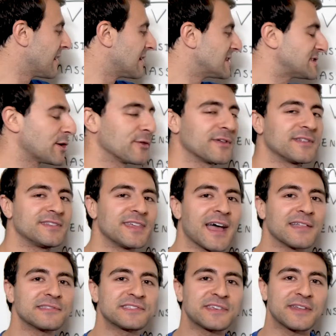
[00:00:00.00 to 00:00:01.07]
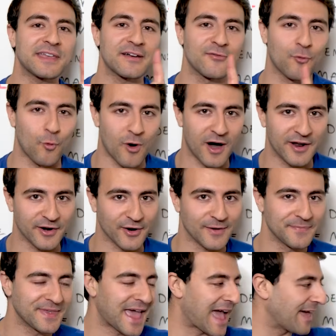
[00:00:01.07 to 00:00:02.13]
So the density of water
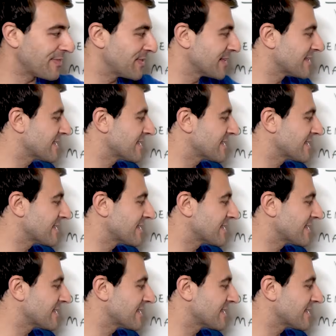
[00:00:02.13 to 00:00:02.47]
at the